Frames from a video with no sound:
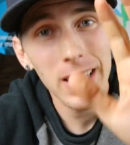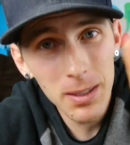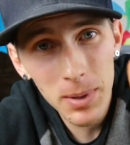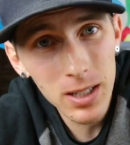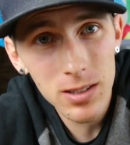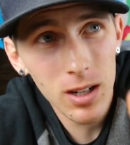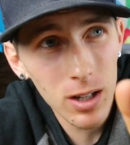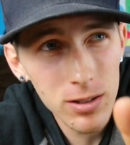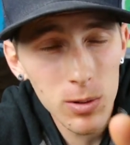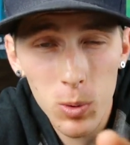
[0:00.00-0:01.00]
Emails
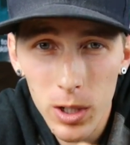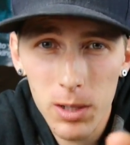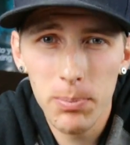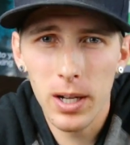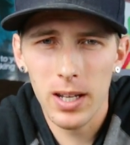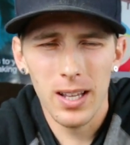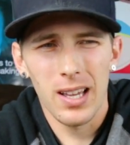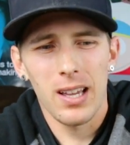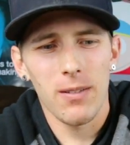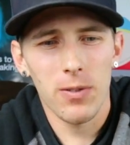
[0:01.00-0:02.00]
also work, but
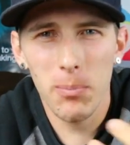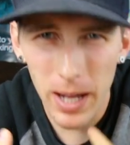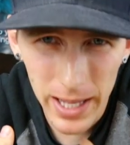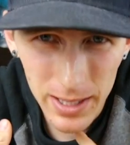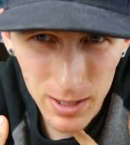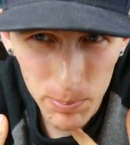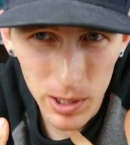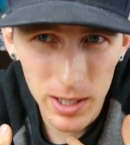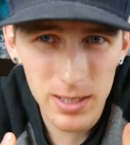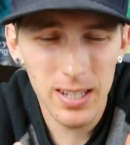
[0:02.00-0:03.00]
from my
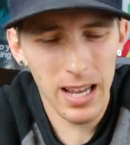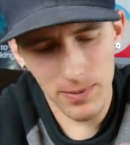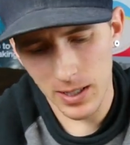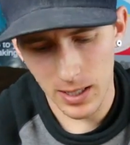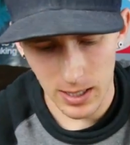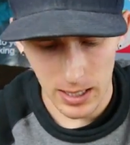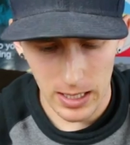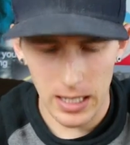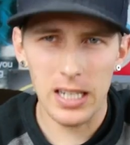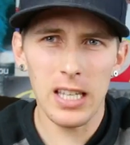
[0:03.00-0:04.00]
experience, having
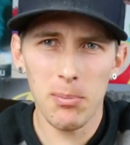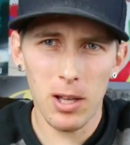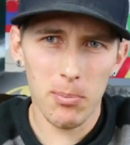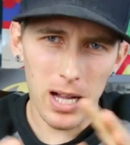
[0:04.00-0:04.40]
an email